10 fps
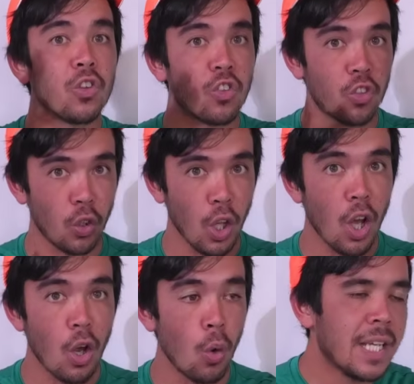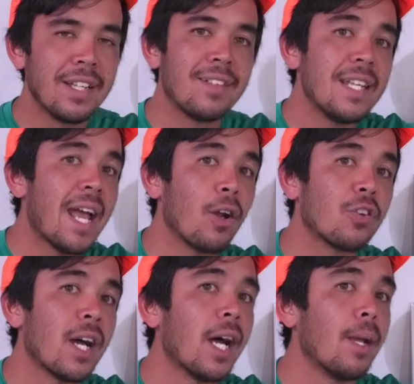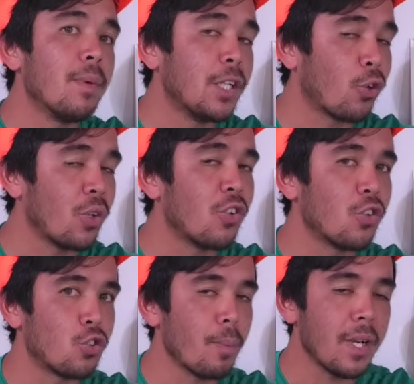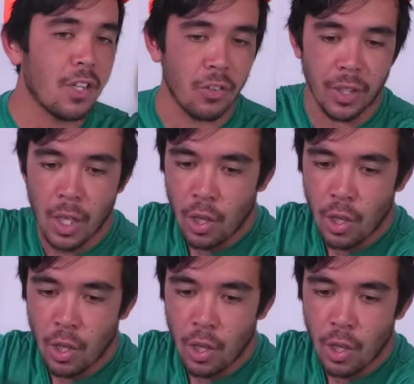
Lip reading: slow is the air time increases tremendously.